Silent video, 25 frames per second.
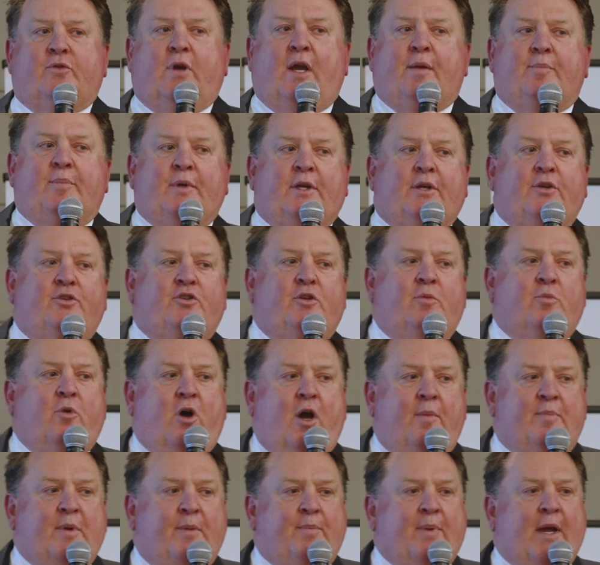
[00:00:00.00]
rate, because you
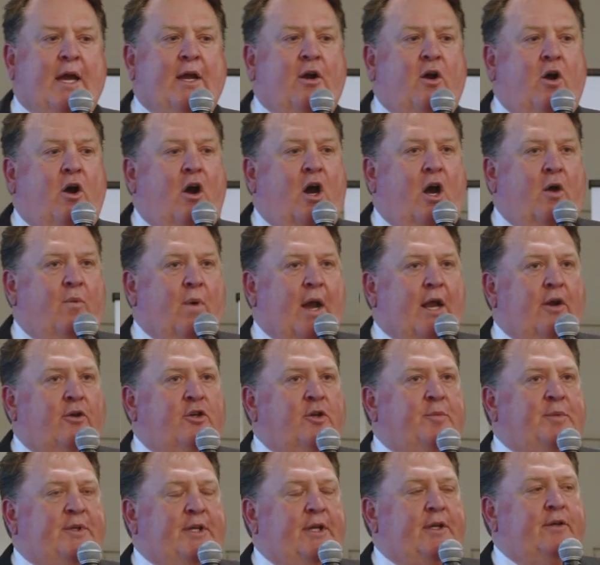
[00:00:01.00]
might be paying a high rate on
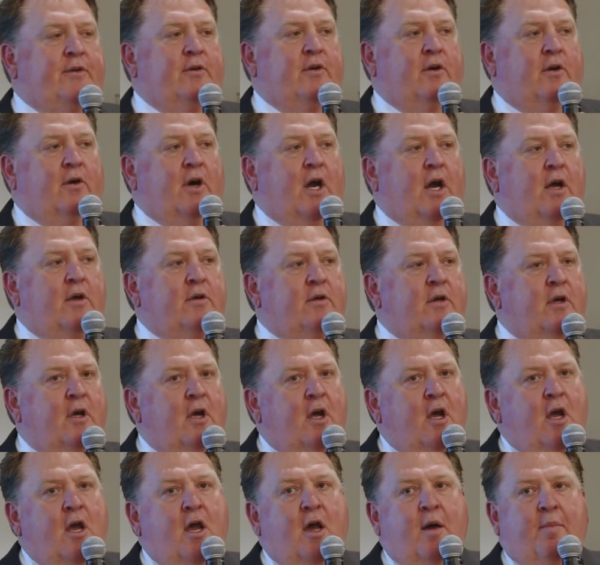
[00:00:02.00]
your particular loan.
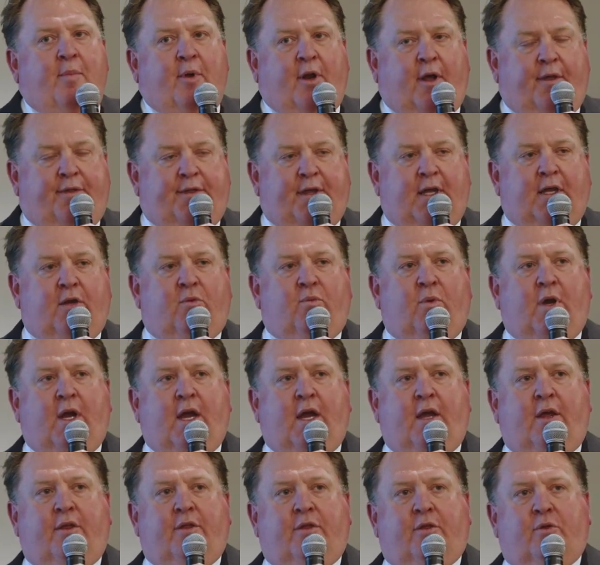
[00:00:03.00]
But I think
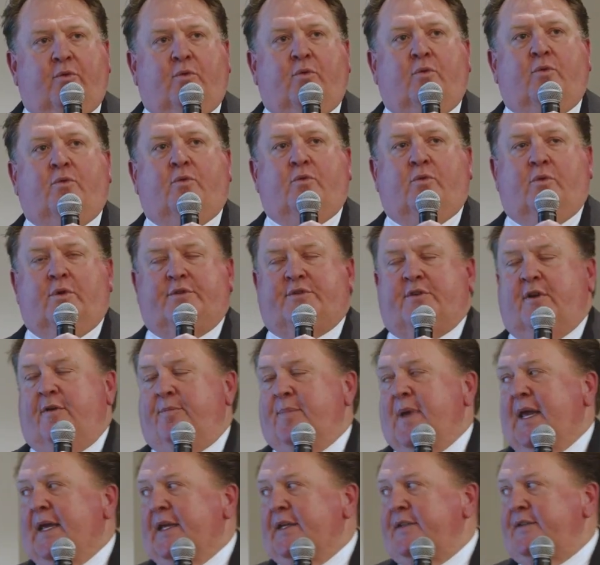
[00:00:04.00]
where the Reserve
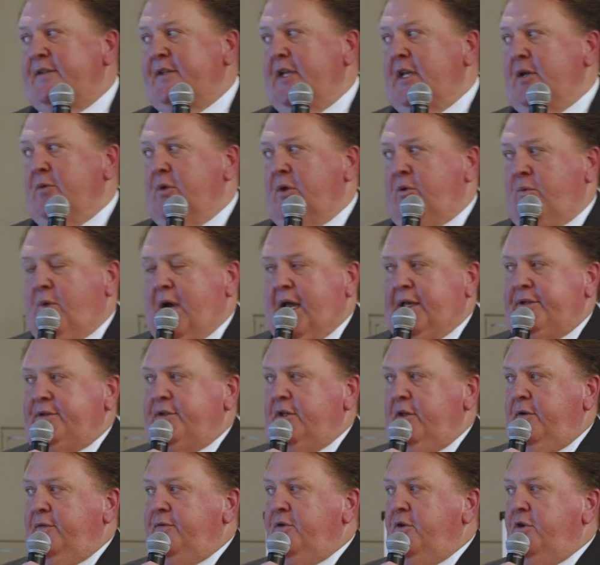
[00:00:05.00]
Bank is sitting with rates
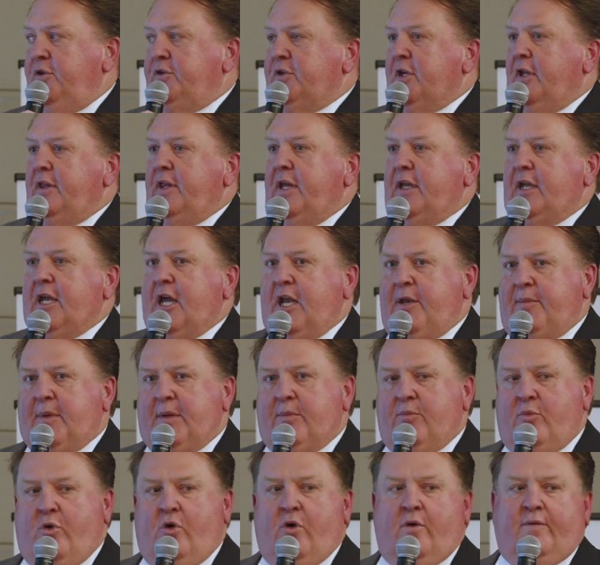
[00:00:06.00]
in the future, they're going to be
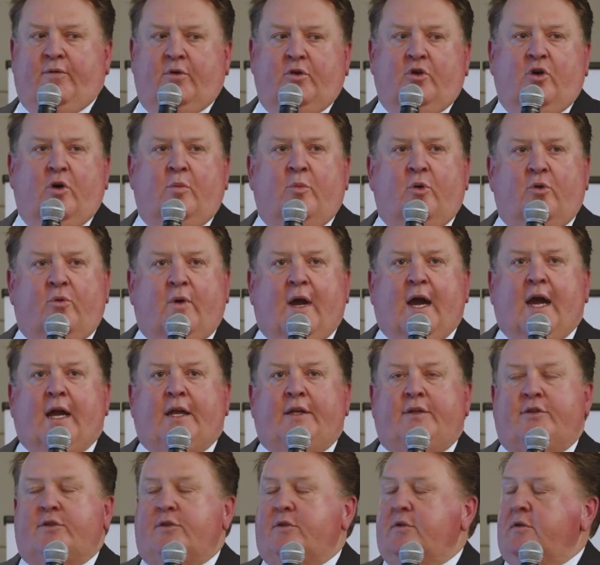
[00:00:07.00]
more of a normal
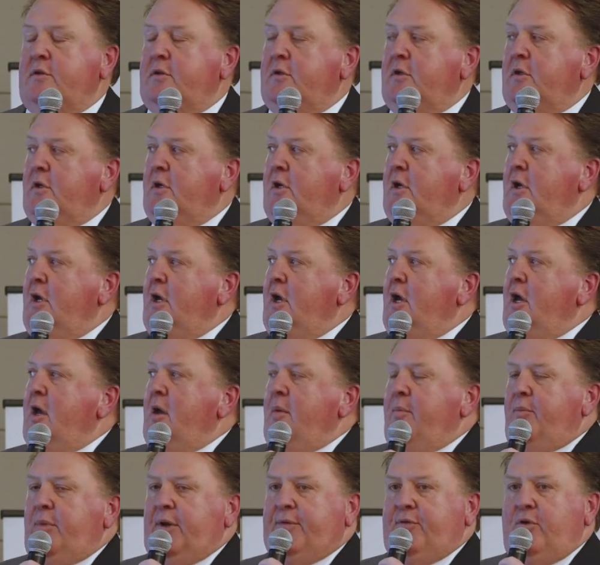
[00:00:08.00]
range.
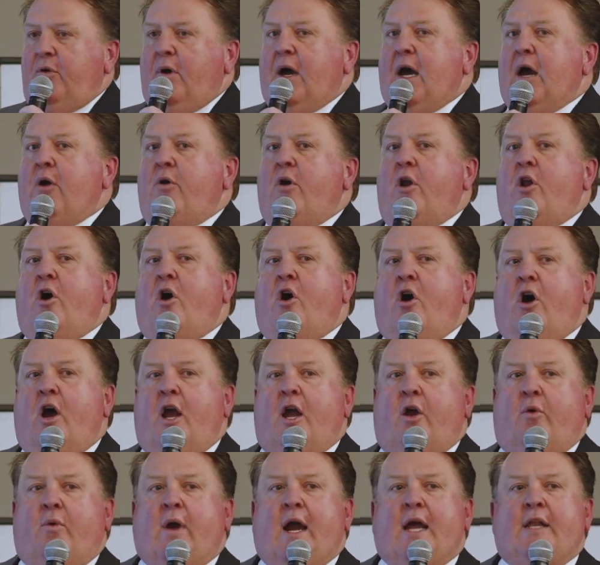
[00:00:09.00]
But if you are on a
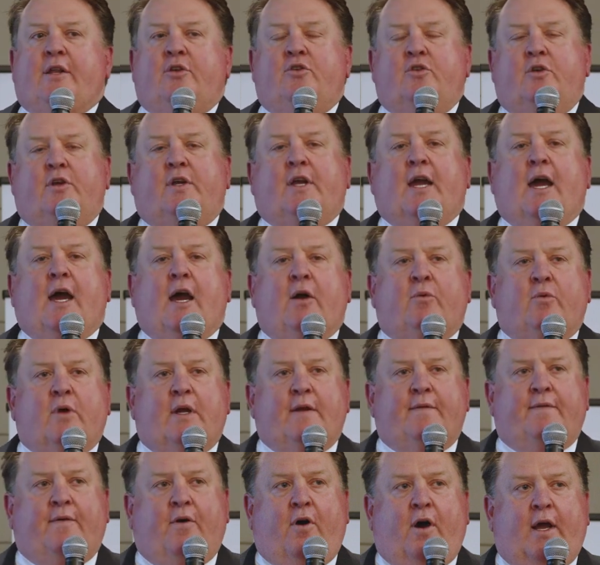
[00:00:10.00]
higher rate and you can't
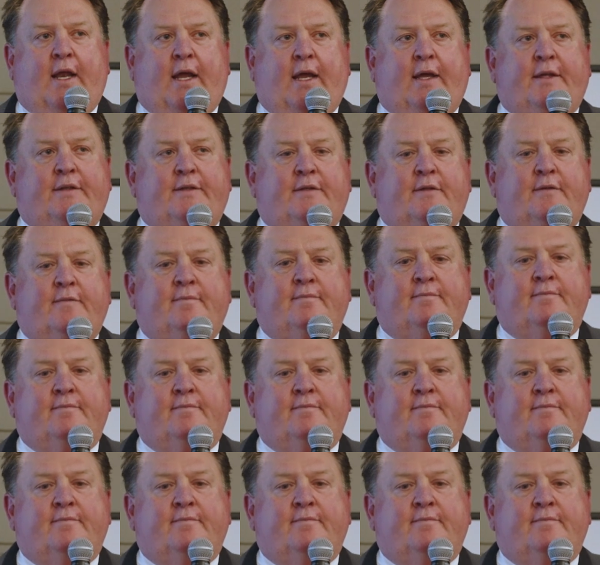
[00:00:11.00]
refinance,